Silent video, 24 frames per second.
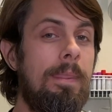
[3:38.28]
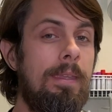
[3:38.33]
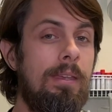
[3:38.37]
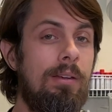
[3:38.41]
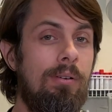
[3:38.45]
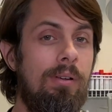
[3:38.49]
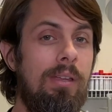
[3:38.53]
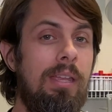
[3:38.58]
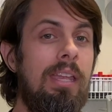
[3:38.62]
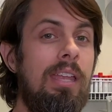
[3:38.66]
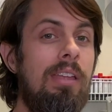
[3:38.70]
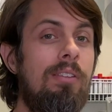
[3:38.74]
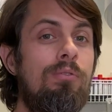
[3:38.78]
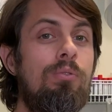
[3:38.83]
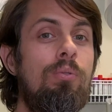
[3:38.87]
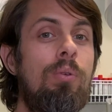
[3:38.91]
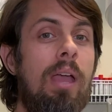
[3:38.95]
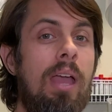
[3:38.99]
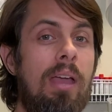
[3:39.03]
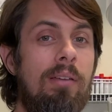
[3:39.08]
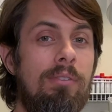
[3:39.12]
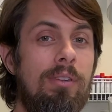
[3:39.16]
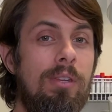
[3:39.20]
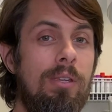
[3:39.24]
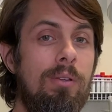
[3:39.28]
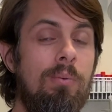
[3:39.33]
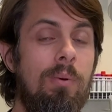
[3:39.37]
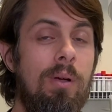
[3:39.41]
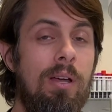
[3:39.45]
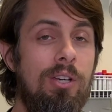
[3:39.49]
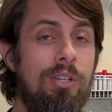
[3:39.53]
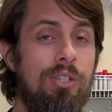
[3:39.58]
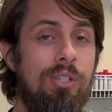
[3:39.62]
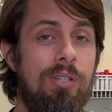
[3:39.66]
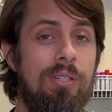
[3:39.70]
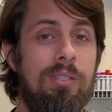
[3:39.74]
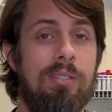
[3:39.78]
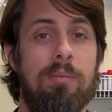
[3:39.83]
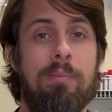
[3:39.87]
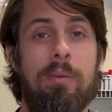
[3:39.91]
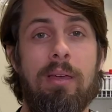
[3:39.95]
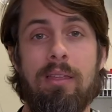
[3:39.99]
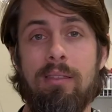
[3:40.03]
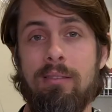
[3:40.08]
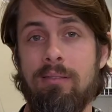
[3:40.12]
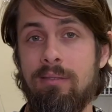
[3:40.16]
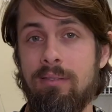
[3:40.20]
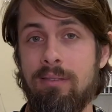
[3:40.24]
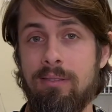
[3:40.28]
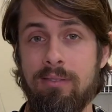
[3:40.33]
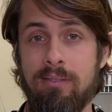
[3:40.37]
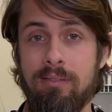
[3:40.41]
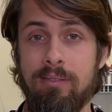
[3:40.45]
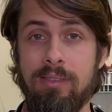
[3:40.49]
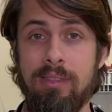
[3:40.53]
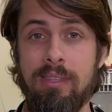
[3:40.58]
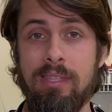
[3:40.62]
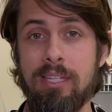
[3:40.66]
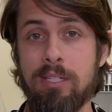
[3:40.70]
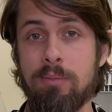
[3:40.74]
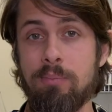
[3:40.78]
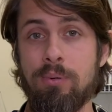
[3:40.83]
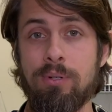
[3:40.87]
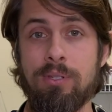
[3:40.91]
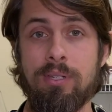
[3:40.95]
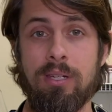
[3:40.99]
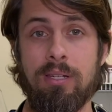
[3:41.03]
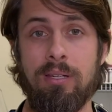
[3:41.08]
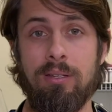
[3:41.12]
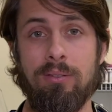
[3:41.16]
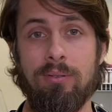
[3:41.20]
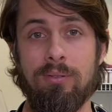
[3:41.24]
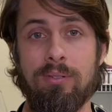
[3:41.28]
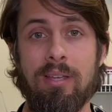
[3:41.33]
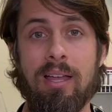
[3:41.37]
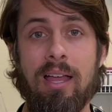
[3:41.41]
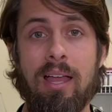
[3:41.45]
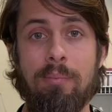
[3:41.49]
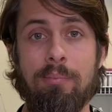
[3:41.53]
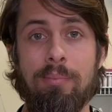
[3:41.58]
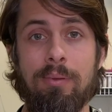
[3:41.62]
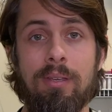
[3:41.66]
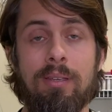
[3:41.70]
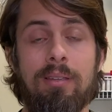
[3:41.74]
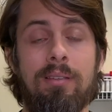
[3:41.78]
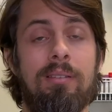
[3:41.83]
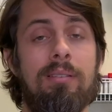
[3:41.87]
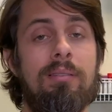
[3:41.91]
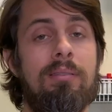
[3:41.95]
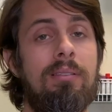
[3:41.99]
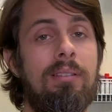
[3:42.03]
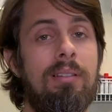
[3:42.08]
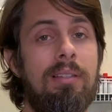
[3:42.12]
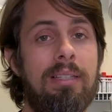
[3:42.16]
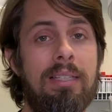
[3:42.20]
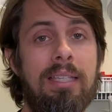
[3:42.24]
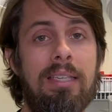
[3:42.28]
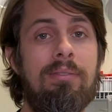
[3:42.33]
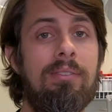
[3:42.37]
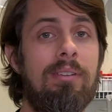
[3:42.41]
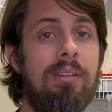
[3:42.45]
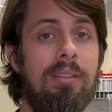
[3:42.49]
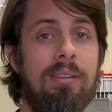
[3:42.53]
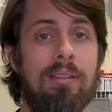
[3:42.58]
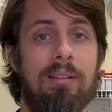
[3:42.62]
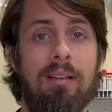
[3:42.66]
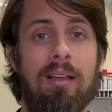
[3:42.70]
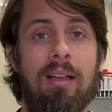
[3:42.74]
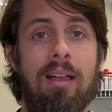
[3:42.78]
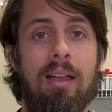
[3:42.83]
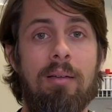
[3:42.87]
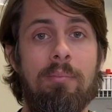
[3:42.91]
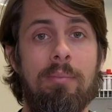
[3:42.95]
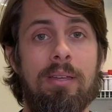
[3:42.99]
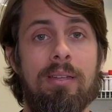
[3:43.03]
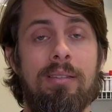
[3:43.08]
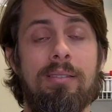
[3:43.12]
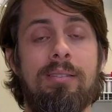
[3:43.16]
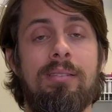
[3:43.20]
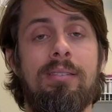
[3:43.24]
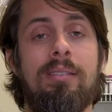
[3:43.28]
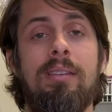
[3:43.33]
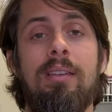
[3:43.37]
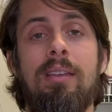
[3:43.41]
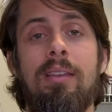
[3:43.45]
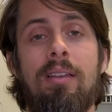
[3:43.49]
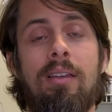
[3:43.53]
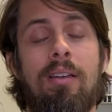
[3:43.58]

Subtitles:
you know, if you have any questions about this particular topic, leave it in the comments.